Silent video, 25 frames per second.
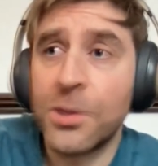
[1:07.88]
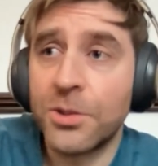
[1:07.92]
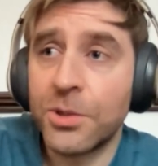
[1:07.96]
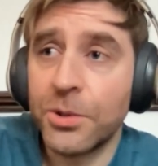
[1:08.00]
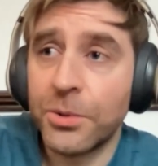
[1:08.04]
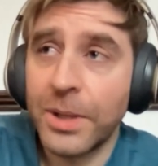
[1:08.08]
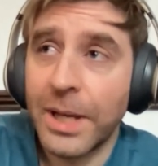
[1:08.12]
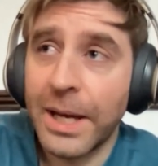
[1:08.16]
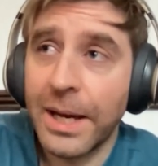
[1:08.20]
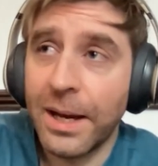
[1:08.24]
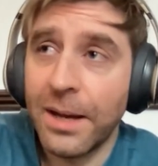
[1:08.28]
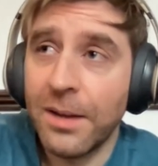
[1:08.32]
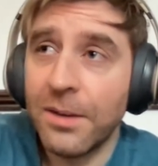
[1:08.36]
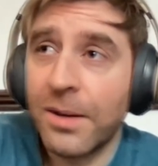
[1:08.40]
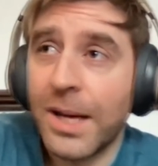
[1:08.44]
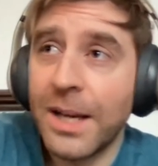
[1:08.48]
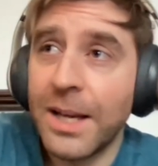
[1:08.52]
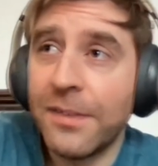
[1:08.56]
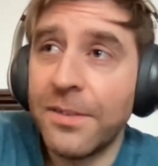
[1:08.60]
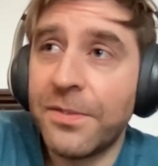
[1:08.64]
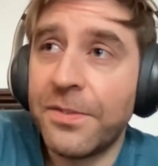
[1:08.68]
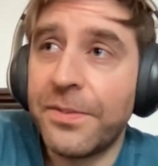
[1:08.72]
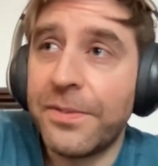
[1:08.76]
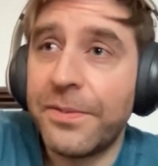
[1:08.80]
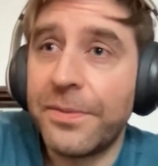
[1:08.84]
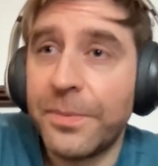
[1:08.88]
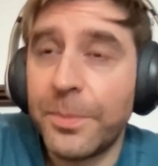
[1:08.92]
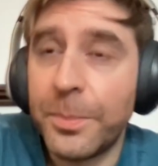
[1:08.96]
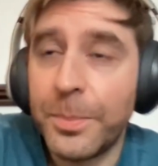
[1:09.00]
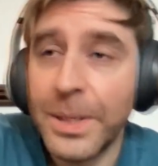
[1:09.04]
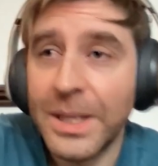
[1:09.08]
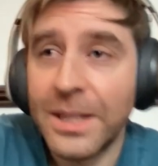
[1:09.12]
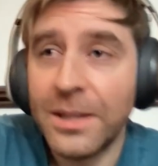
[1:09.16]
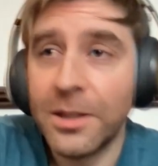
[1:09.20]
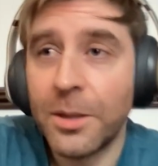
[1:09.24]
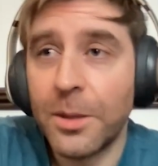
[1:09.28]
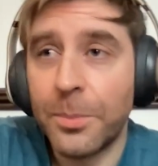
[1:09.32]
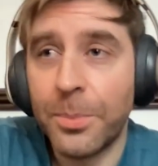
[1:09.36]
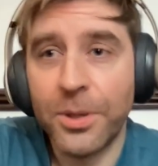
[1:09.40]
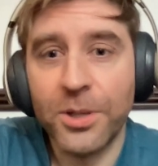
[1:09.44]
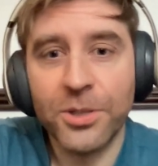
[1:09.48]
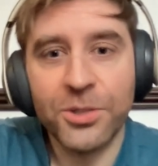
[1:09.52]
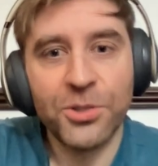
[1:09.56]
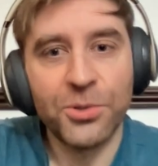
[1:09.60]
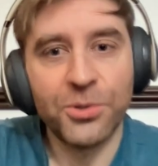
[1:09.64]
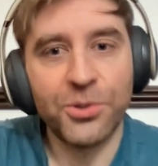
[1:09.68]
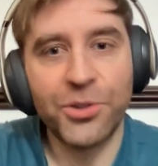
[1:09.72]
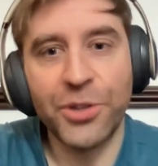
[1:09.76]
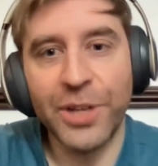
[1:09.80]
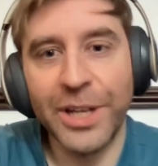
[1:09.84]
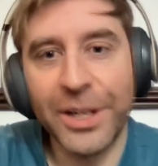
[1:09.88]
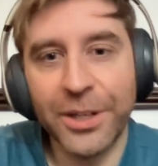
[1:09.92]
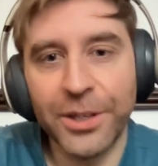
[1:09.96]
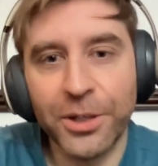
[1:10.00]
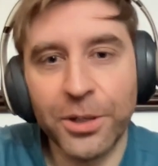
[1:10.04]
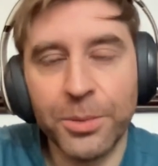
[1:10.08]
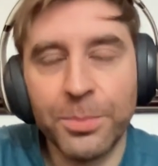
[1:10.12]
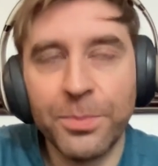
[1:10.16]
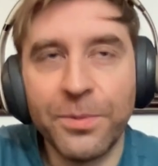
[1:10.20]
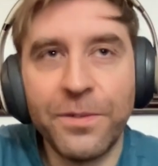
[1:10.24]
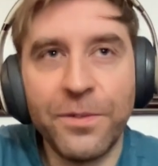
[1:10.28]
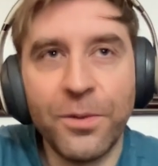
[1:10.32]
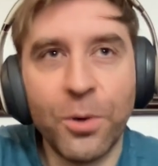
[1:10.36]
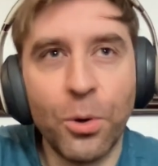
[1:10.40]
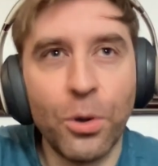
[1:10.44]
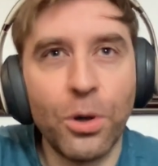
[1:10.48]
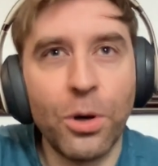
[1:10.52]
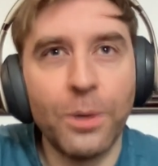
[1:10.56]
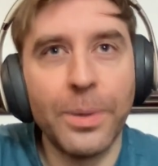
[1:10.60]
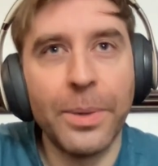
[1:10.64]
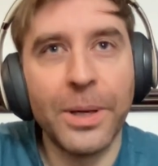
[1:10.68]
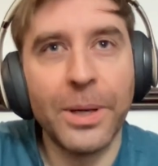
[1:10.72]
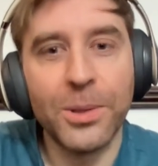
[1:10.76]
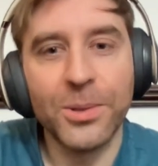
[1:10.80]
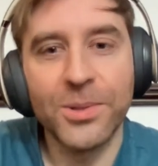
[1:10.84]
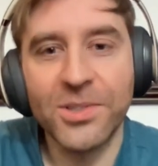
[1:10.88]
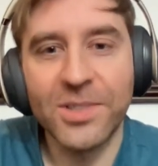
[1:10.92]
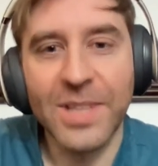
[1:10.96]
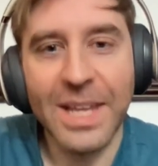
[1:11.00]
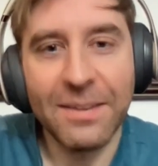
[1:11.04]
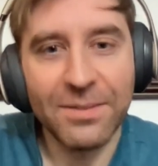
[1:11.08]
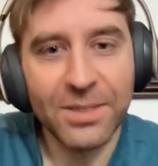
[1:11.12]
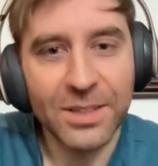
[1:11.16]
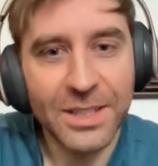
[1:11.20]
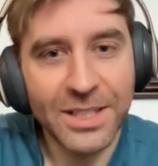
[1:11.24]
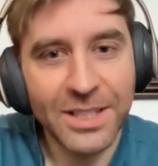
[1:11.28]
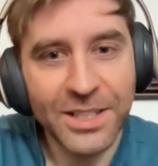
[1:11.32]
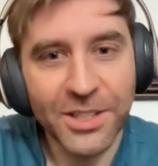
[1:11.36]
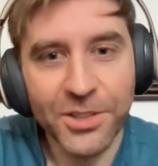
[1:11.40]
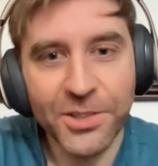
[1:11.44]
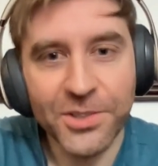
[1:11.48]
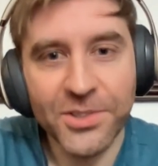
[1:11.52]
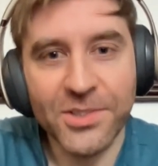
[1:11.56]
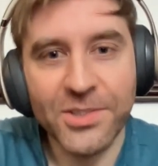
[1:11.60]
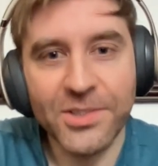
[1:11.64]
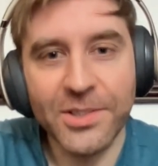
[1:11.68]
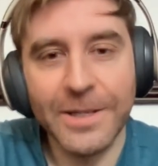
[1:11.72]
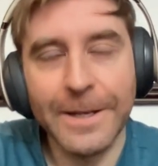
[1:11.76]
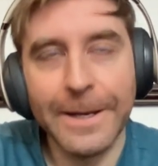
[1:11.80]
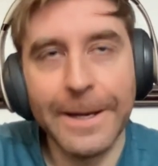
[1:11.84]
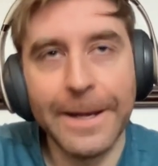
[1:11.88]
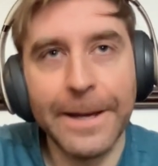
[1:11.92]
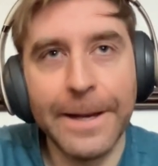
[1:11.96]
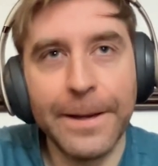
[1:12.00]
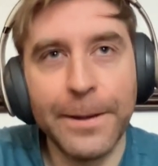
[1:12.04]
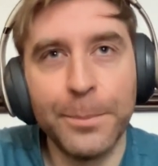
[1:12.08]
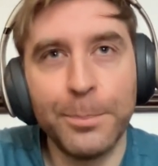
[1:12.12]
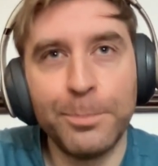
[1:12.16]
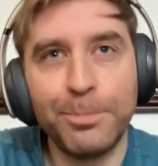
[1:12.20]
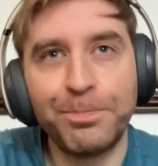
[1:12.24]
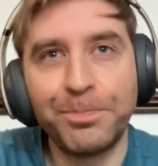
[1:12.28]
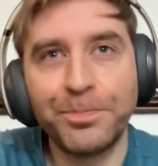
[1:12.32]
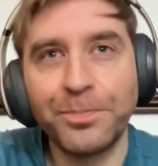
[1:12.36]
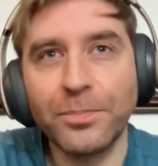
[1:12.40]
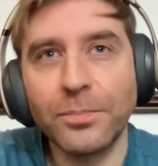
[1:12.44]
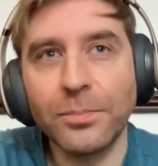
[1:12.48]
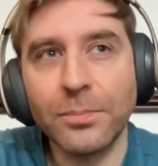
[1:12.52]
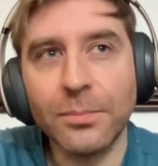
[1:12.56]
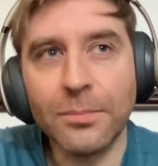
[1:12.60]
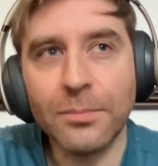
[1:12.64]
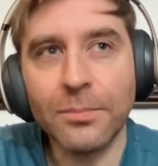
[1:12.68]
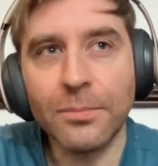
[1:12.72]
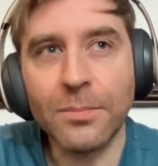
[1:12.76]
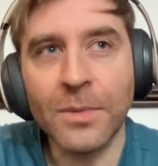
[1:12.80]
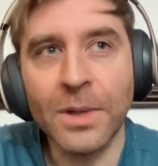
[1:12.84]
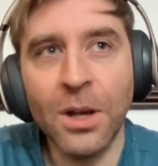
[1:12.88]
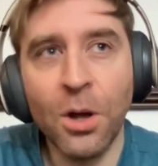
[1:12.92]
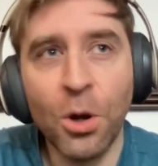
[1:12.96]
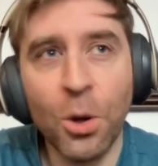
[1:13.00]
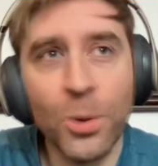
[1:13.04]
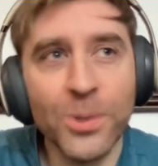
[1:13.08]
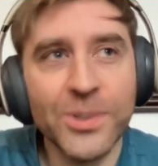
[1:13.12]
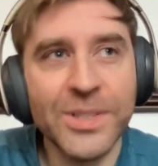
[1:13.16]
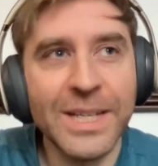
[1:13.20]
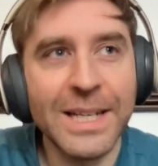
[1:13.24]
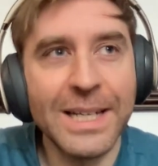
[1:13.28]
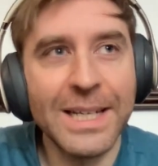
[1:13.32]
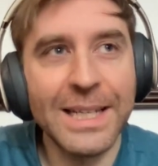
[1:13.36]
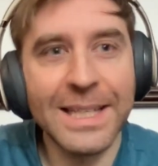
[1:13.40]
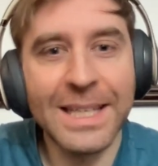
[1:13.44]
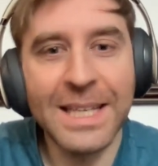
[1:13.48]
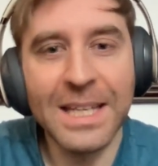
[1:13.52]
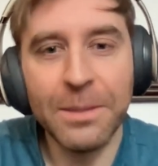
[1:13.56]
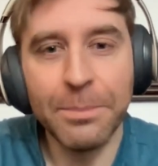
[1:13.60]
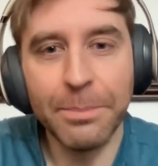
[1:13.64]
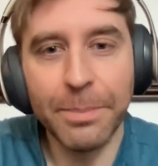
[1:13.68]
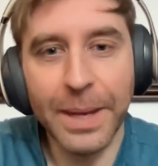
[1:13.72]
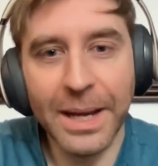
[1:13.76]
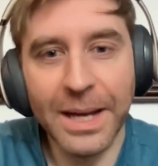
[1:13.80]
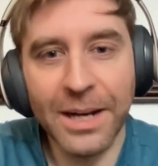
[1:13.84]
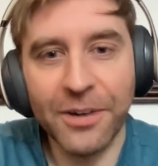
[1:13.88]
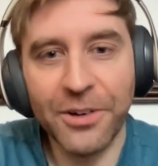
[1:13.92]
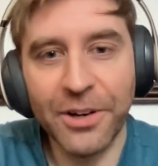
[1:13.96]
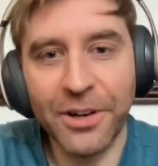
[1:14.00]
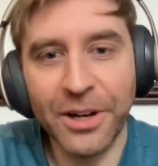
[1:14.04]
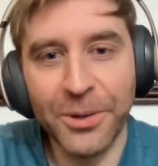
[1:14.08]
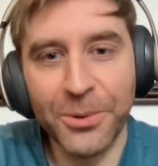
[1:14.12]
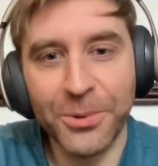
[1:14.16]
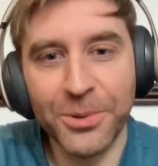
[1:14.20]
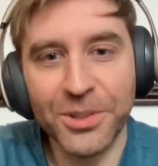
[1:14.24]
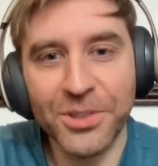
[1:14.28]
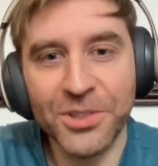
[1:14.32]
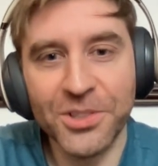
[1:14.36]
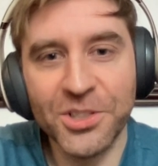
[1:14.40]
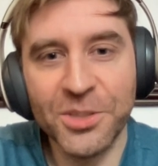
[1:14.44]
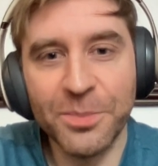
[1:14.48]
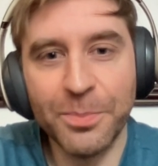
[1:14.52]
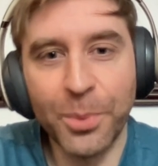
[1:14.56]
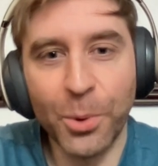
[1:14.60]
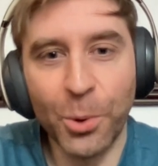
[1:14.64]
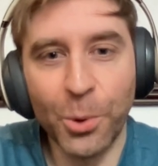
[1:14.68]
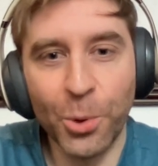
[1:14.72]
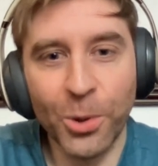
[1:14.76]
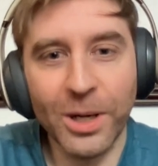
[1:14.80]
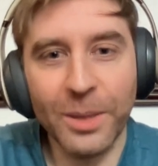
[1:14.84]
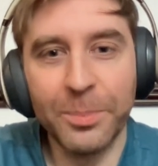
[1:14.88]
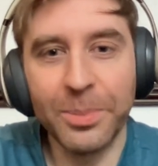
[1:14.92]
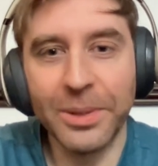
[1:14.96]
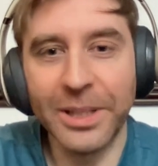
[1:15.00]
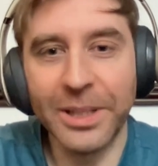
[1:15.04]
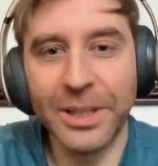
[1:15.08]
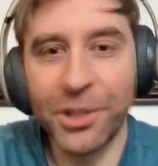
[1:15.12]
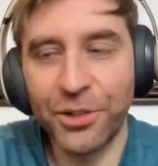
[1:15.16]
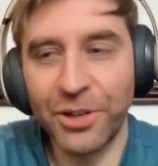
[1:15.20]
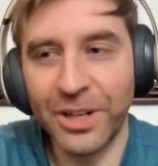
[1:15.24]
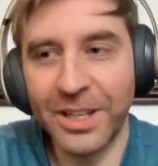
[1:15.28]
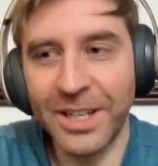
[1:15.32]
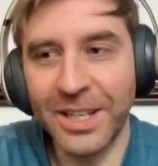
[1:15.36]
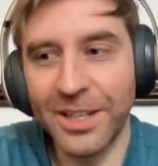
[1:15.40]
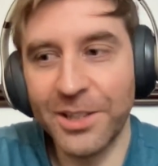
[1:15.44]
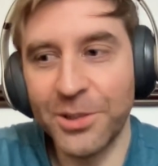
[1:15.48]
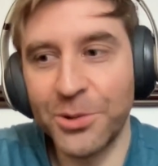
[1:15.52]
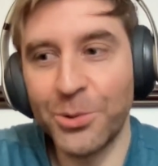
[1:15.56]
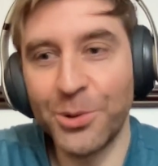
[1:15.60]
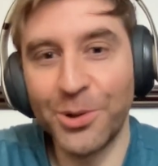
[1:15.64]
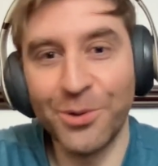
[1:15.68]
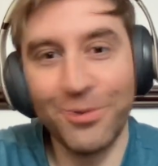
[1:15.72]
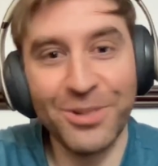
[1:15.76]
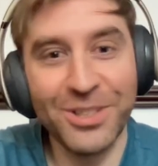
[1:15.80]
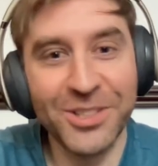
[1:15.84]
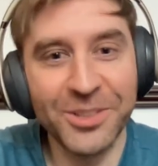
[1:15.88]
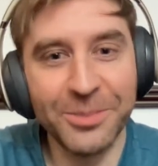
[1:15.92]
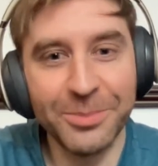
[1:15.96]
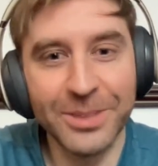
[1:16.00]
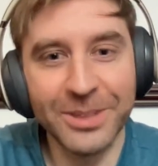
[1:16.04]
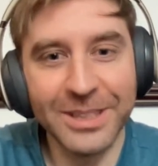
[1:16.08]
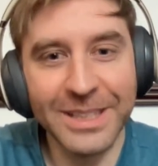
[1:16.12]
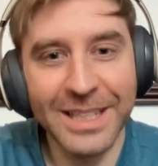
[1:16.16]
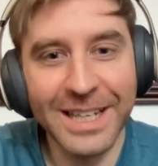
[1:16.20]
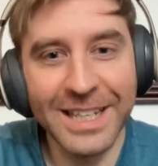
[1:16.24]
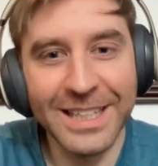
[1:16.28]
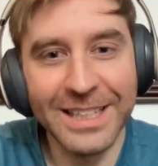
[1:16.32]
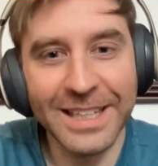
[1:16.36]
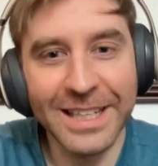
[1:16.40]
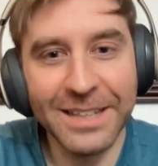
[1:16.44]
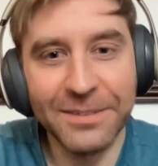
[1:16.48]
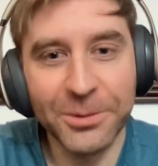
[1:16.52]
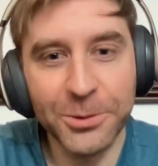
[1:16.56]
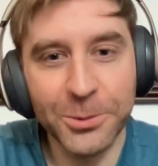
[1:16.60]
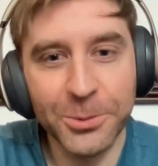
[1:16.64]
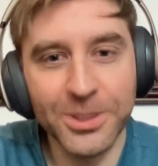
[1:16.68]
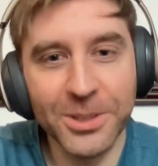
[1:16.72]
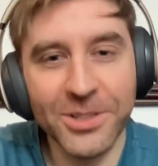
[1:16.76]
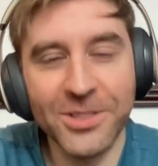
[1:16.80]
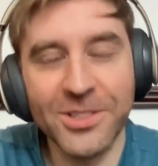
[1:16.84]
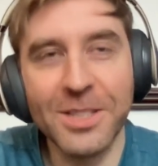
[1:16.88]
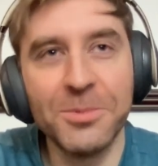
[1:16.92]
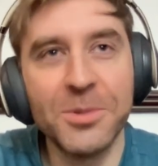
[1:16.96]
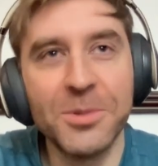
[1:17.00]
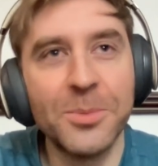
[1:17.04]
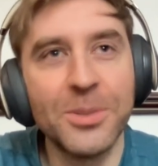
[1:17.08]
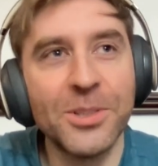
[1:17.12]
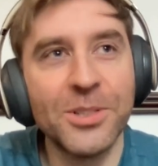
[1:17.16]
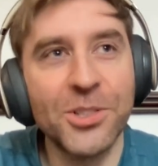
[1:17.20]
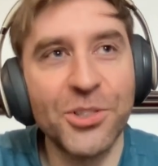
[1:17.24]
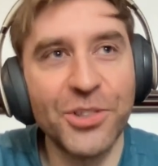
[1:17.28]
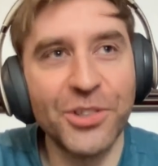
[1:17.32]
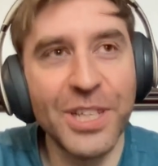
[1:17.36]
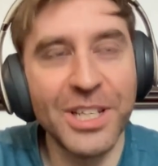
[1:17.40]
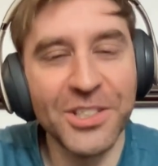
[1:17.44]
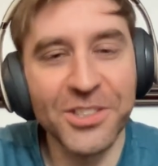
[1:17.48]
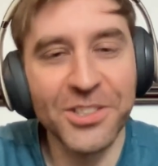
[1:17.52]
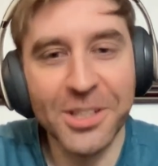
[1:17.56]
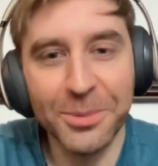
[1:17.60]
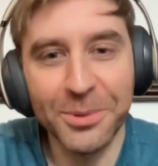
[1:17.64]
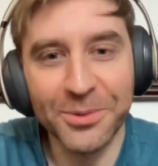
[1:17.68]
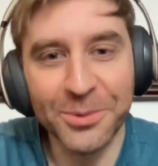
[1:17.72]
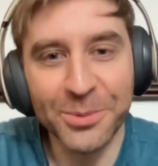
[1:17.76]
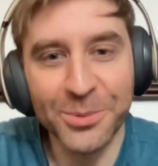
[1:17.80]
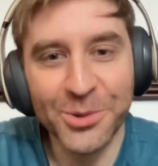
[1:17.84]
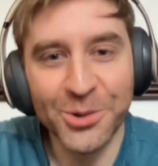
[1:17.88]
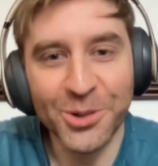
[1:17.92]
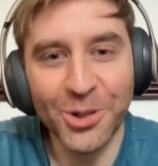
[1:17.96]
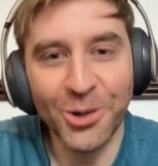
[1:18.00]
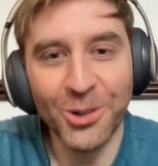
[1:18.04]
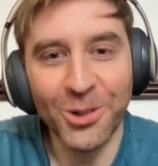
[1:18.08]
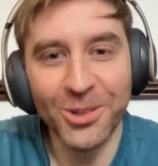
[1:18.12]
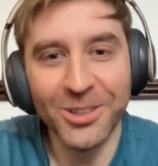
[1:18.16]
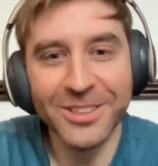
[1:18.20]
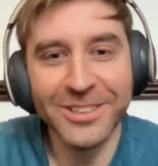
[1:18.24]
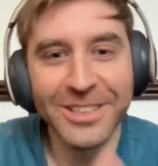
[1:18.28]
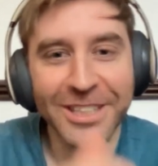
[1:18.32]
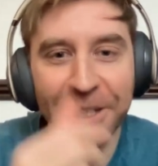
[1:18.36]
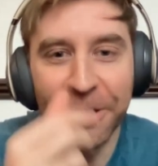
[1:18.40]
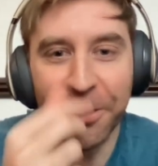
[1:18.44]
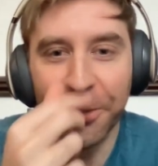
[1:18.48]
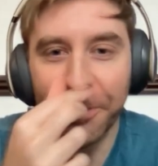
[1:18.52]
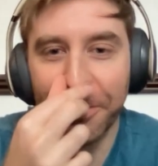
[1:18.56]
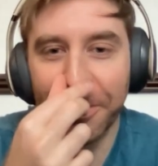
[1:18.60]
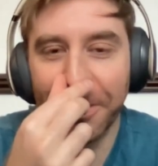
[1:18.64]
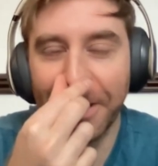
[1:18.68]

So, yeah, I've been a personal trainer for about 7 years. Always had a keen background in sport. I played cricket to a reasonably high level, which seems a bit strange coming from Scotland, I know.